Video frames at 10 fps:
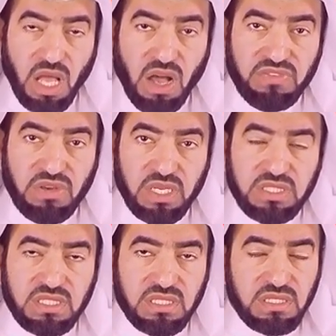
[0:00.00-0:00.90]
Of
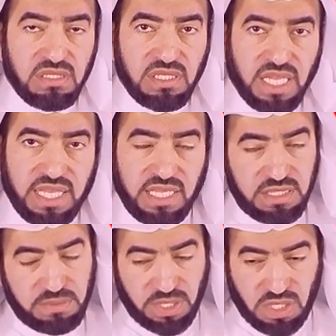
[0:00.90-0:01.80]
course, the
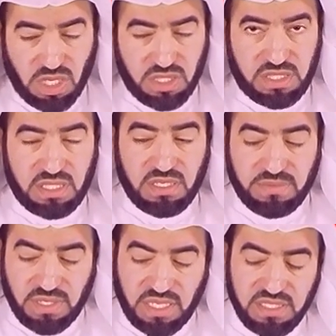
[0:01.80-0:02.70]
kings, because
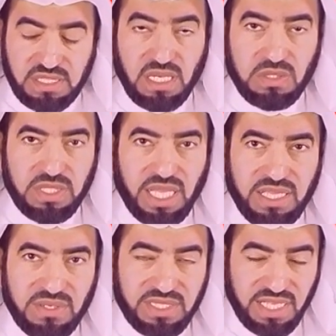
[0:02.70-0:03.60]
still today
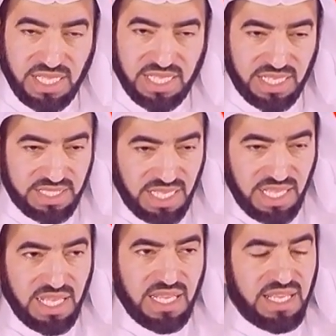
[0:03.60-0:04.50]
you see the kings
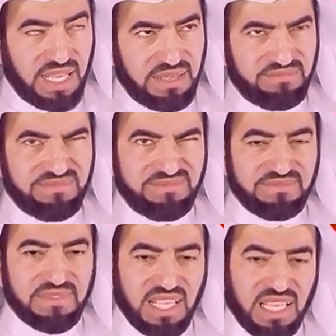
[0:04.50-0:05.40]
um,
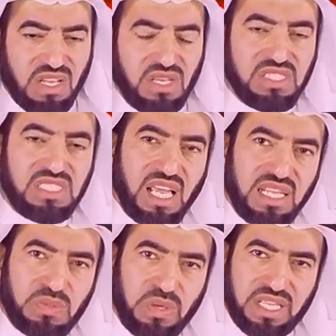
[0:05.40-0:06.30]

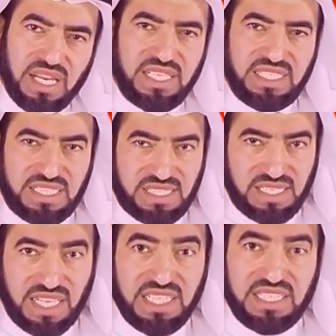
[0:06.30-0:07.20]
consult with religious
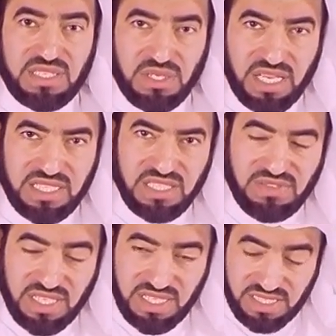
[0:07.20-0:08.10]
leaders, religious
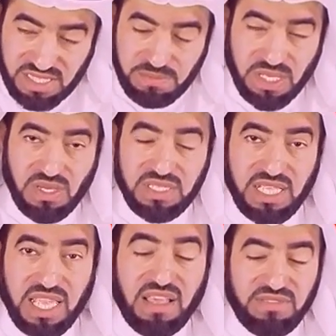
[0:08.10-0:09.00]
figures, because
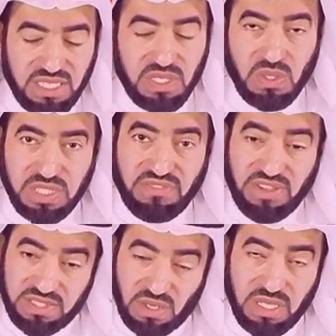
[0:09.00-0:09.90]
they have a huge
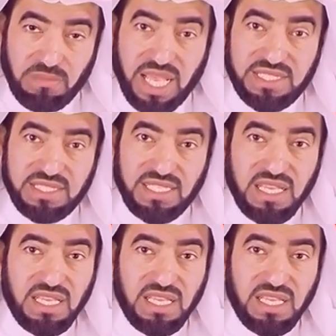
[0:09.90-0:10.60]
effect on the masses.